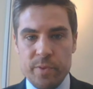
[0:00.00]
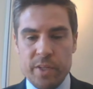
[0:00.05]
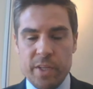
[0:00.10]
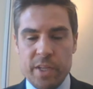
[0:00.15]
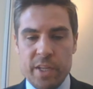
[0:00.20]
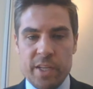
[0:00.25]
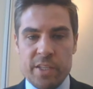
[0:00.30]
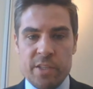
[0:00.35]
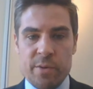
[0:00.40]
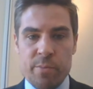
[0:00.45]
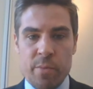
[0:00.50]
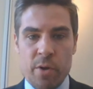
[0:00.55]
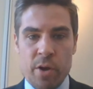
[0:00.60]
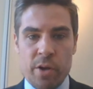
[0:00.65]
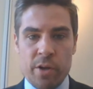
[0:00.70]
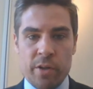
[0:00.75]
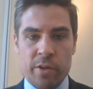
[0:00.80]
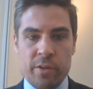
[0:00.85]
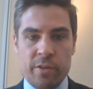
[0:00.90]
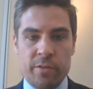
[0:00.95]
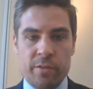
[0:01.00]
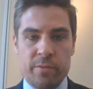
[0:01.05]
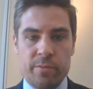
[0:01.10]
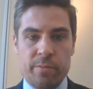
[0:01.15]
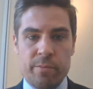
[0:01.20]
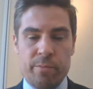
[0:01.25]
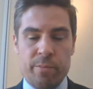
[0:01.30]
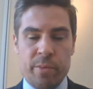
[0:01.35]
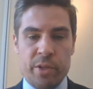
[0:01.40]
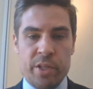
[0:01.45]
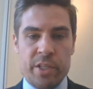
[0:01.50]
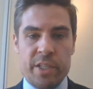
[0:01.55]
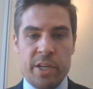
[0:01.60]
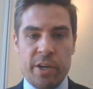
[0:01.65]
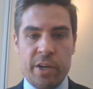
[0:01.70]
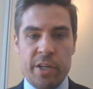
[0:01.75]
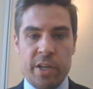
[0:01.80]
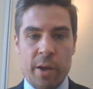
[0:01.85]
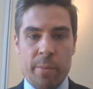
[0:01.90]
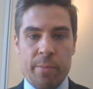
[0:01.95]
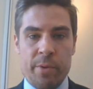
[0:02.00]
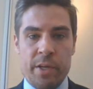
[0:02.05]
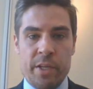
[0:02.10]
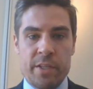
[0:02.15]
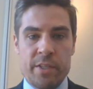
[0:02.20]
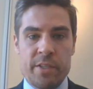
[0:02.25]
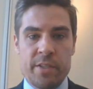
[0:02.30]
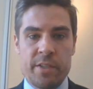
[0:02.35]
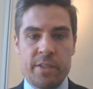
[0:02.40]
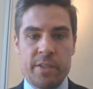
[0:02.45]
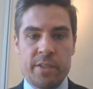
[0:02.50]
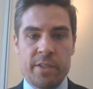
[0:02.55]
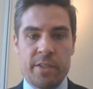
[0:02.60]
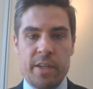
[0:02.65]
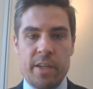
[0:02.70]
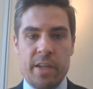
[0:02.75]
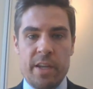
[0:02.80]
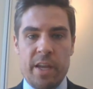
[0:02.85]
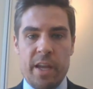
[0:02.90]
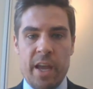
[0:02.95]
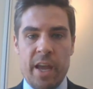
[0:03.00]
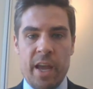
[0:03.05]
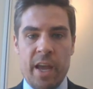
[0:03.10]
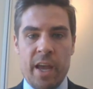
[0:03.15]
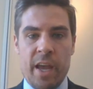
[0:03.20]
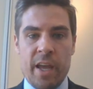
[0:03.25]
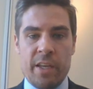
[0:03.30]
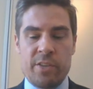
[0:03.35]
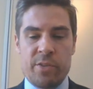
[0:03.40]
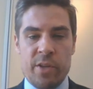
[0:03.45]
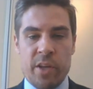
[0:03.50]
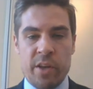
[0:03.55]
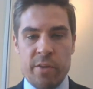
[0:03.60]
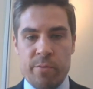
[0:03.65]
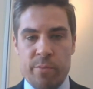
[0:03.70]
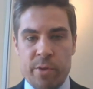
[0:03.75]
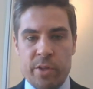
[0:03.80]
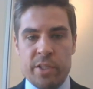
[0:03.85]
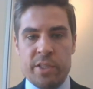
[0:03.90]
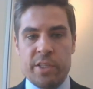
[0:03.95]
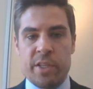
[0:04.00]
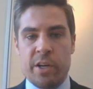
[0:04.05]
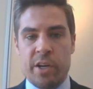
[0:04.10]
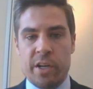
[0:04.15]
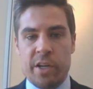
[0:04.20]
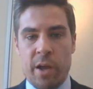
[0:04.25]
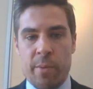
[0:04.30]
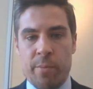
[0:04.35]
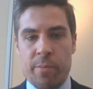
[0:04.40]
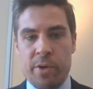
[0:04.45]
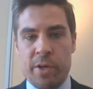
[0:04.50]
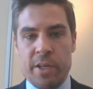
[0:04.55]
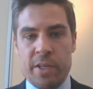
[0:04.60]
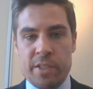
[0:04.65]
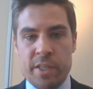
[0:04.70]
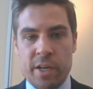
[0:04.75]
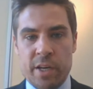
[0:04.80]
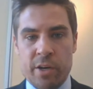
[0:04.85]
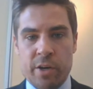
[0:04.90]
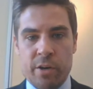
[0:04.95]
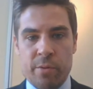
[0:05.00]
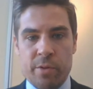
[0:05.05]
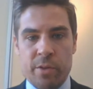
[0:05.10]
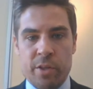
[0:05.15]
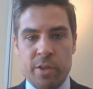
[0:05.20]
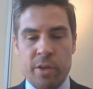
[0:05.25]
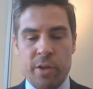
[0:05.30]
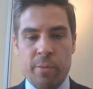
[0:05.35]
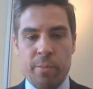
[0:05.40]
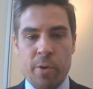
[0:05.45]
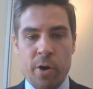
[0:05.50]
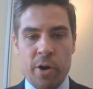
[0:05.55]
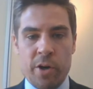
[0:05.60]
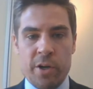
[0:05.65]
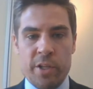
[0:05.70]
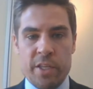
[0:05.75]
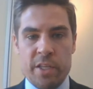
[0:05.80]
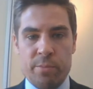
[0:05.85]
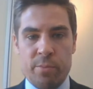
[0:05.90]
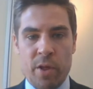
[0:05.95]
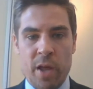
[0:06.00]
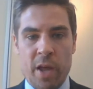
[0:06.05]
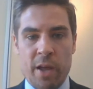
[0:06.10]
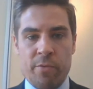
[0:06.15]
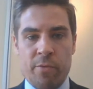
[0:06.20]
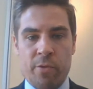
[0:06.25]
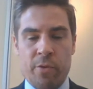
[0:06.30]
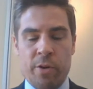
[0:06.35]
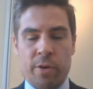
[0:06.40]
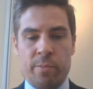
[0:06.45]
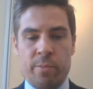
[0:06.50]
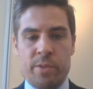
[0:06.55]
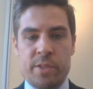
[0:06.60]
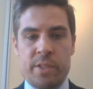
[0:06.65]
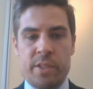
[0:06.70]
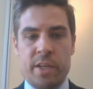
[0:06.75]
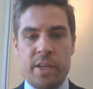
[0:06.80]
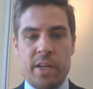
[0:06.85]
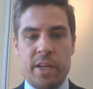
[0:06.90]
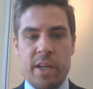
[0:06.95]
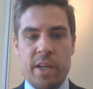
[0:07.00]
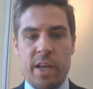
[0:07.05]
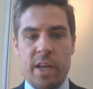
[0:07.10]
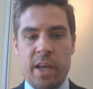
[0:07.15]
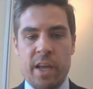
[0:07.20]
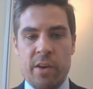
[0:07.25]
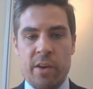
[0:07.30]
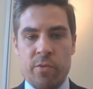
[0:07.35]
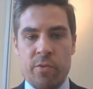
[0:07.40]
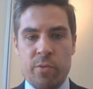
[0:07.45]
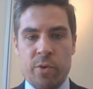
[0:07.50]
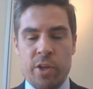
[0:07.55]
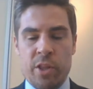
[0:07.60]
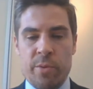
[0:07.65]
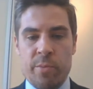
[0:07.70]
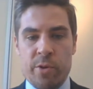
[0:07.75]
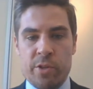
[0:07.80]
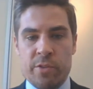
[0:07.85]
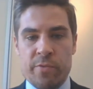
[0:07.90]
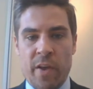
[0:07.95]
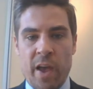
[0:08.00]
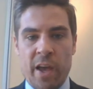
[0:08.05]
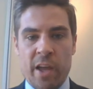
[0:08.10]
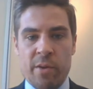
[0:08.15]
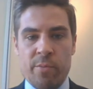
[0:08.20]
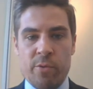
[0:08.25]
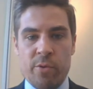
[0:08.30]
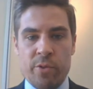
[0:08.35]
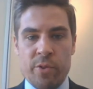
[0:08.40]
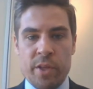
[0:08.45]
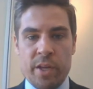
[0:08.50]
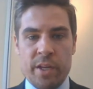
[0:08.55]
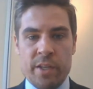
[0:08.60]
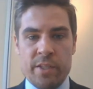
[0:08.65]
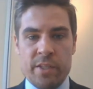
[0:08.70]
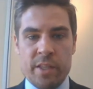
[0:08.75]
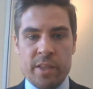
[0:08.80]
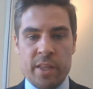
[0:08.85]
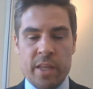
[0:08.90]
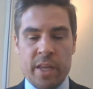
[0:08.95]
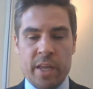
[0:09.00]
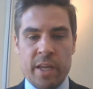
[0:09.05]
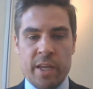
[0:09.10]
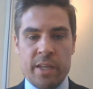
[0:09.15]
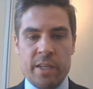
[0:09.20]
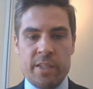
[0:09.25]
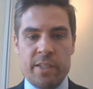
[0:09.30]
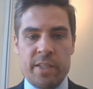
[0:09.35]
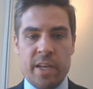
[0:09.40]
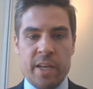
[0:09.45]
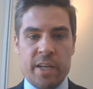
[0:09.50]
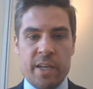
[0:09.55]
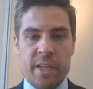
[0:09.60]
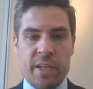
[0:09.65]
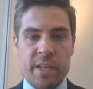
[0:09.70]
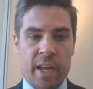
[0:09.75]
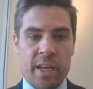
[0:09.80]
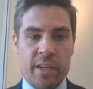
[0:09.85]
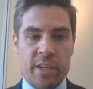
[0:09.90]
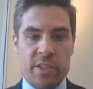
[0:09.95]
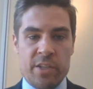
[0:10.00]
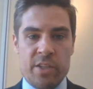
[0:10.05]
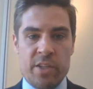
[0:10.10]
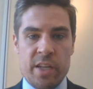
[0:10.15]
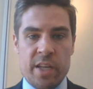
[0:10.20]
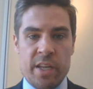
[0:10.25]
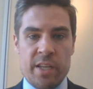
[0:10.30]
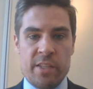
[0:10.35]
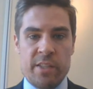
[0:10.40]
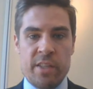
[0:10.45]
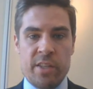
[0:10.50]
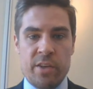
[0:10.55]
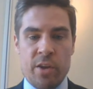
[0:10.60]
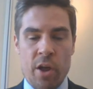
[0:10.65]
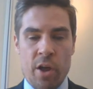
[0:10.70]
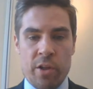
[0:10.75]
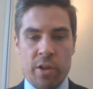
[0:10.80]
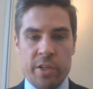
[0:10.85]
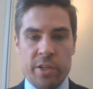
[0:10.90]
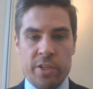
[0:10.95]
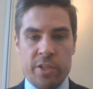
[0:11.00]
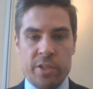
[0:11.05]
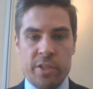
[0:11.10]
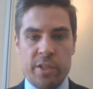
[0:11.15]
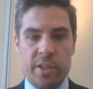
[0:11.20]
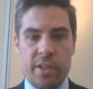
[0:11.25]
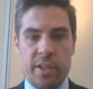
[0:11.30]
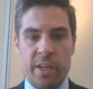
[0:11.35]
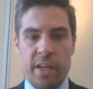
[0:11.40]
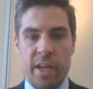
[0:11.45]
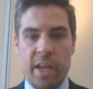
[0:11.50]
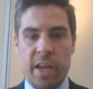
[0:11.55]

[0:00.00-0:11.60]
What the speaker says: is among military companies. And so you have military companies that are part of these platforms. And one of the most valuable things that they stand to gain is the knowledge.